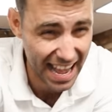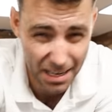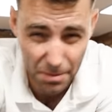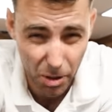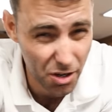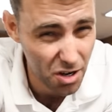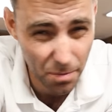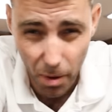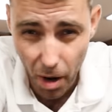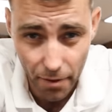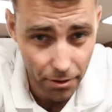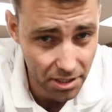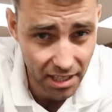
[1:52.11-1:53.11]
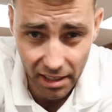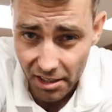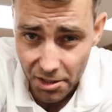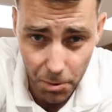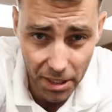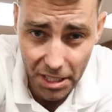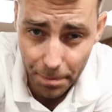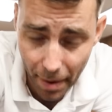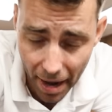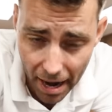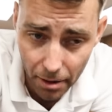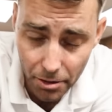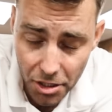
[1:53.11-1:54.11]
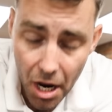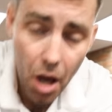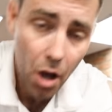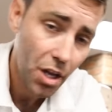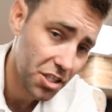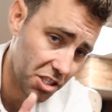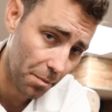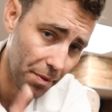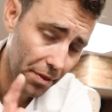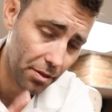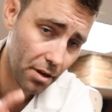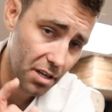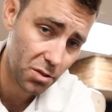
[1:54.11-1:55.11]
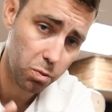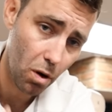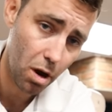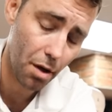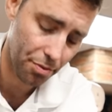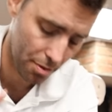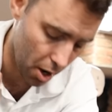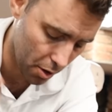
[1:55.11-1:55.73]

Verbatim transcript: Handlebar you can buy for as little as twenty pounds. Something that is worth